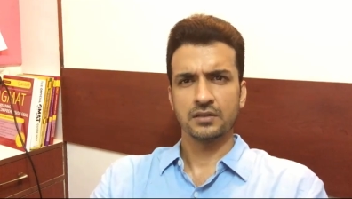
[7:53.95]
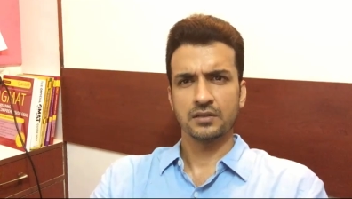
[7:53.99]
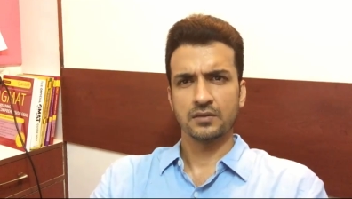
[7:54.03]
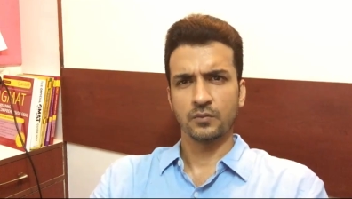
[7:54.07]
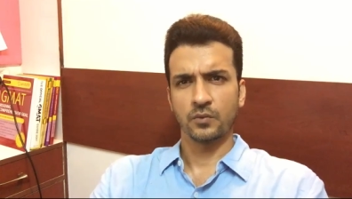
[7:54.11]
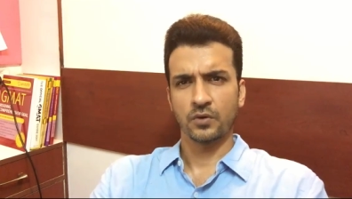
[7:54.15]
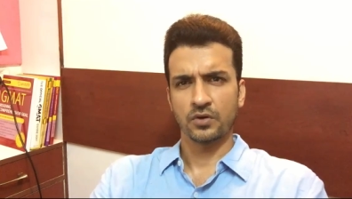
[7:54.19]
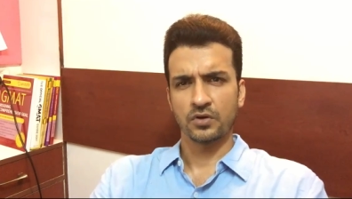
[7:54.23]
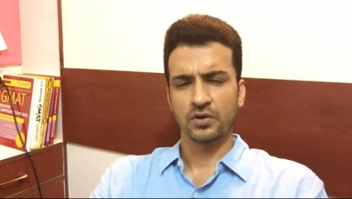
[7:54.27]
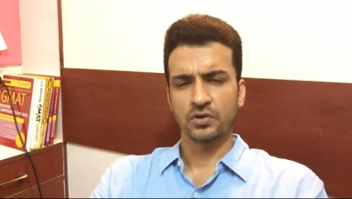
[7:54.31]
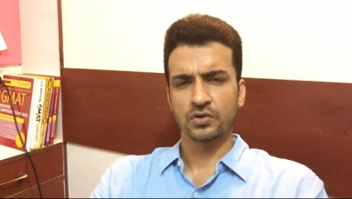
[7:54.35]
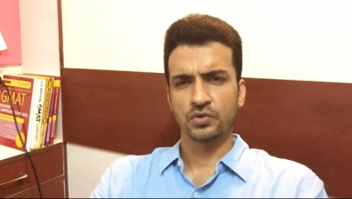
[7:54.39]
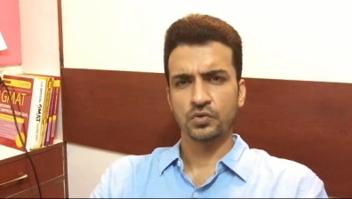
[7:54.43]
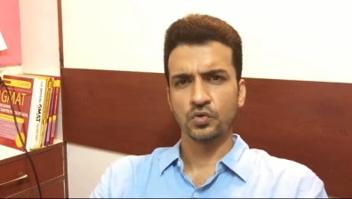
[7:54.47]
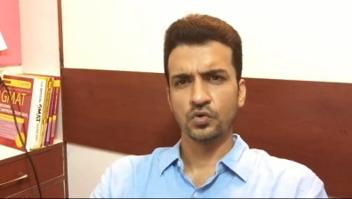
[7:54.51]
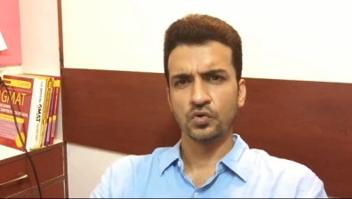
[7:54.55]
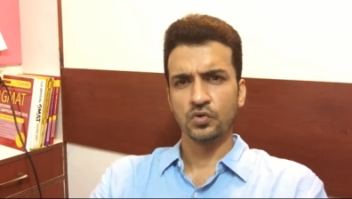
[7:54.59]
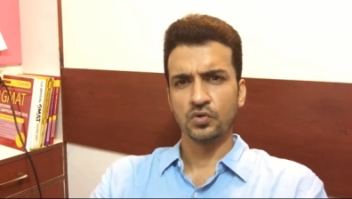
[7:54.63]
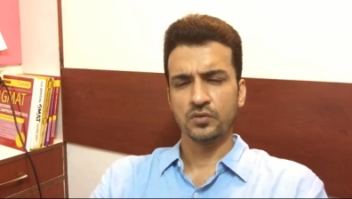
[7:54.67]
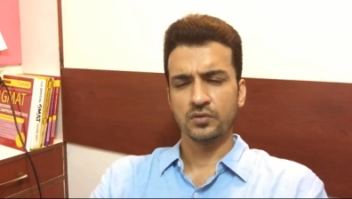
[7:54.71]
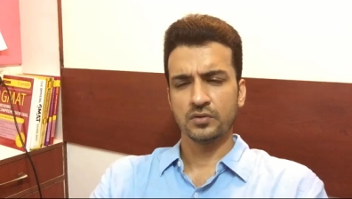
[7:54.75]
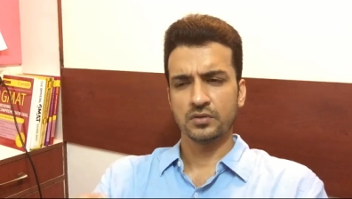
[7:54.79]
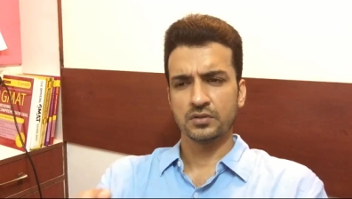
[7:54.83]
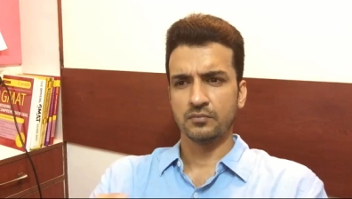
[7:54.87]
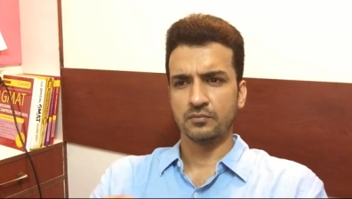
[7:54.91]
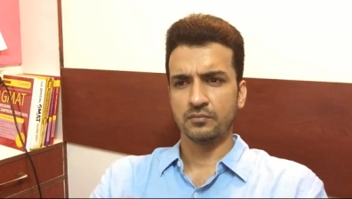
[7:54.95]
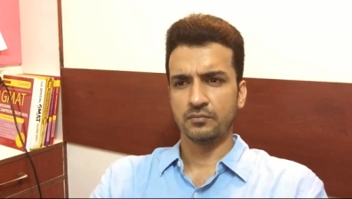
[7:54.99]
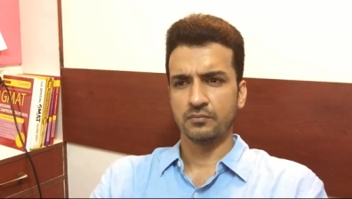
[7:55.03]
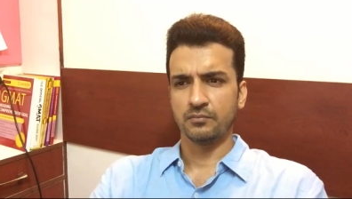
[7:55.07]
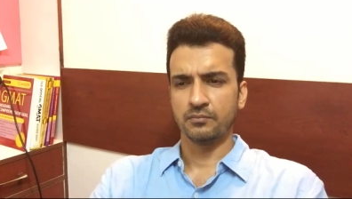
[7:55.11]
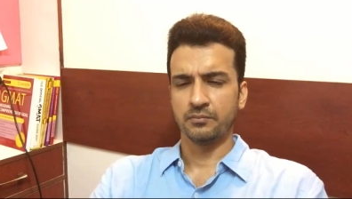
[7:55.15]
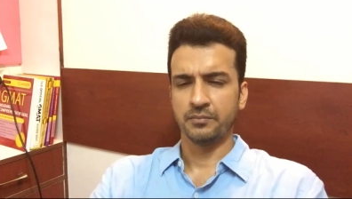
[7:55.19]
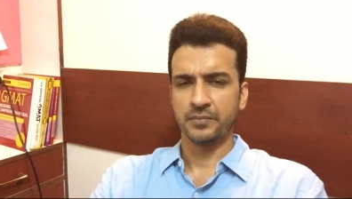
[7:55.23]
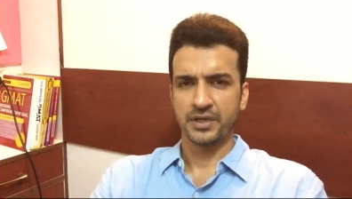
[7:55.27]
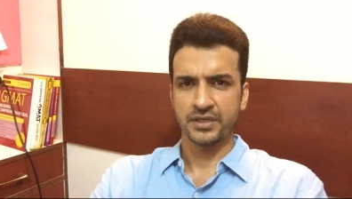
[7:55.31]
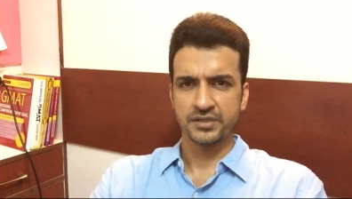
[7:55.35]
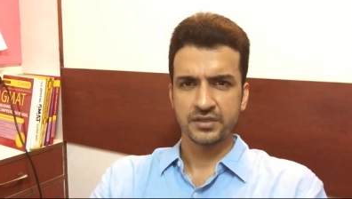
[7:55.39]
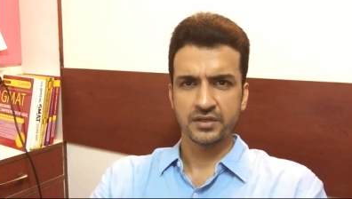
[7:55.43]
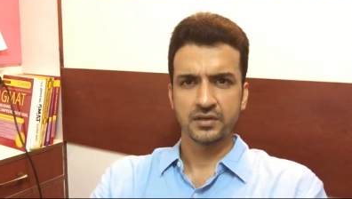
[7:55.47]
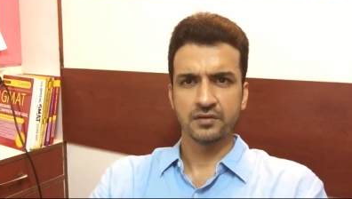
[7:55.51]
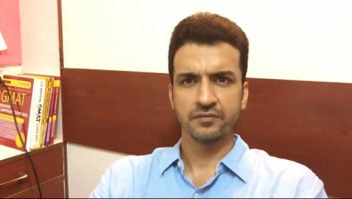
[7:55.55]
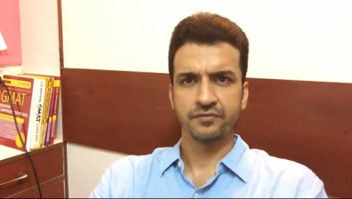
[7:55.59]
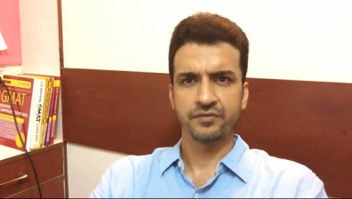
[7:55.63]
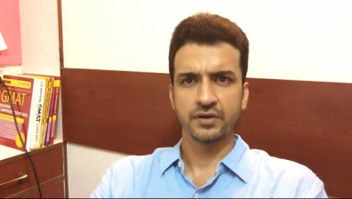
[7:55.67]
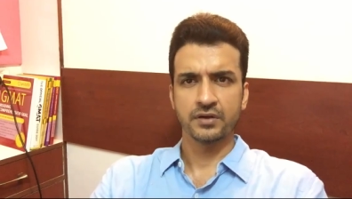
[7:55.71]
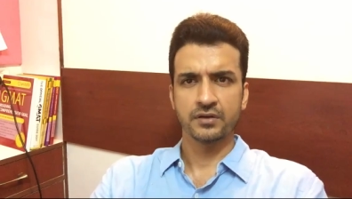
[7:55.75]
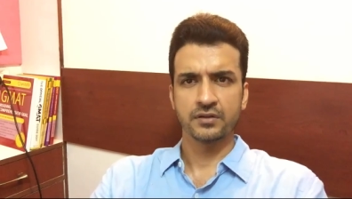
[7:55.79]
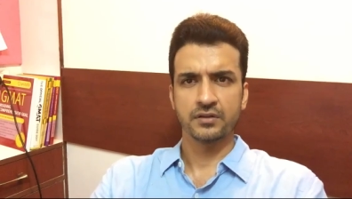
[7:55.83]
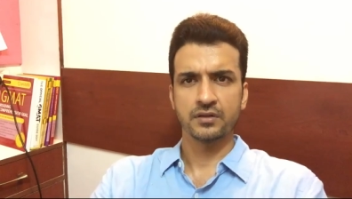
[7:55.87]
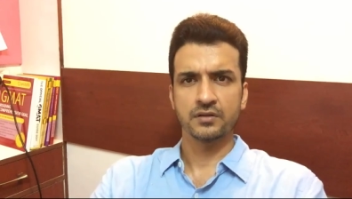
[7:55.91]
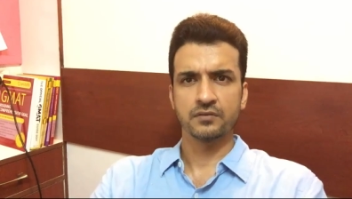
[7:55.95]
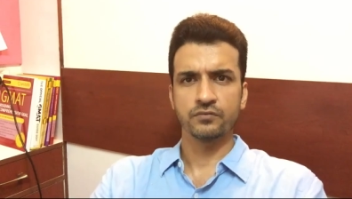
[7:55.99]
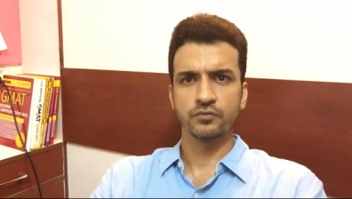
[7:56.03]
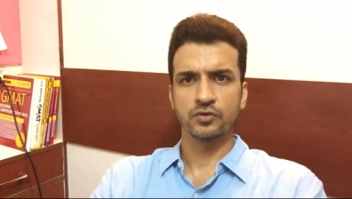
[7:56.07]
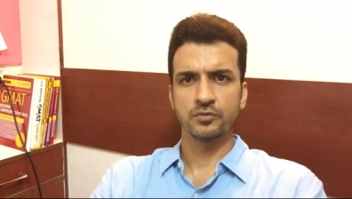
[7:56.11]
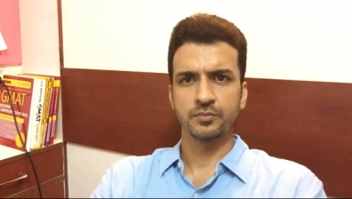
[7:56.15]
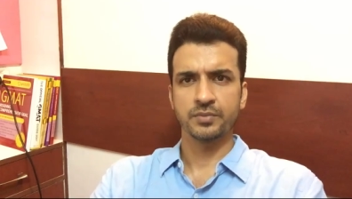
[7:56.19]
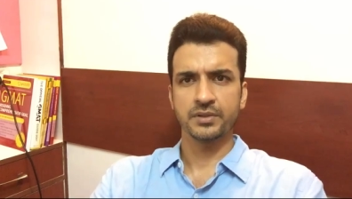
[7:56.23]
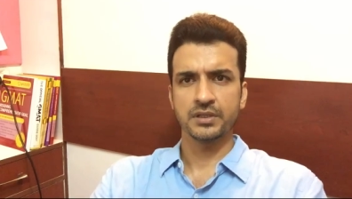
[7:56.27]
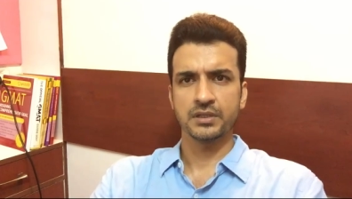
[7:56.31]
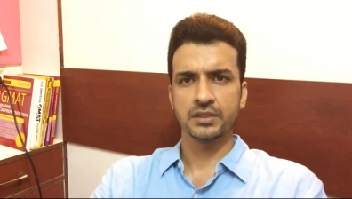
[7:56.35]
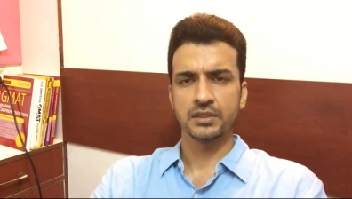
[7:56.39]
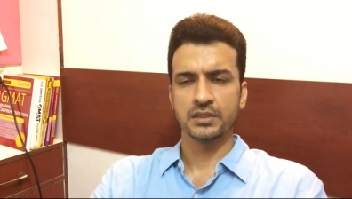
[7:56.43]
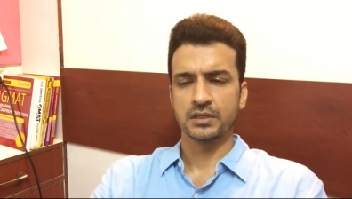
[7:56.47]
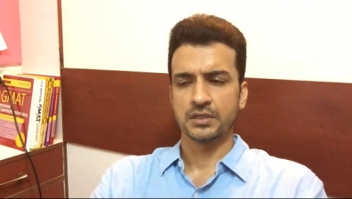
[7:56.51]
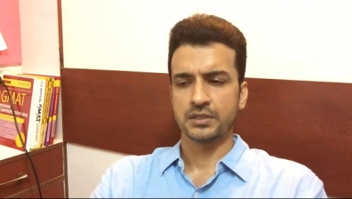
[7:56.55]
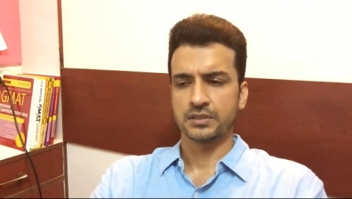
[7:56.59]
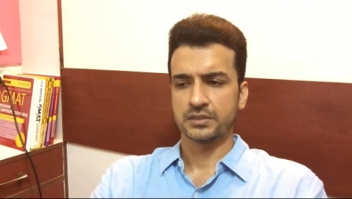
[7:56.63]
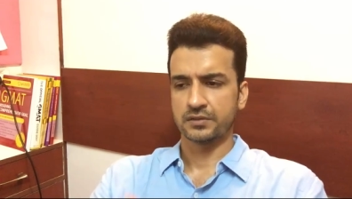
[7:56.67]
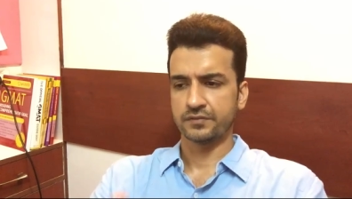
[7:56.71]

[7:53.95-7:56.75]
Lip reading: one or two major differences would be,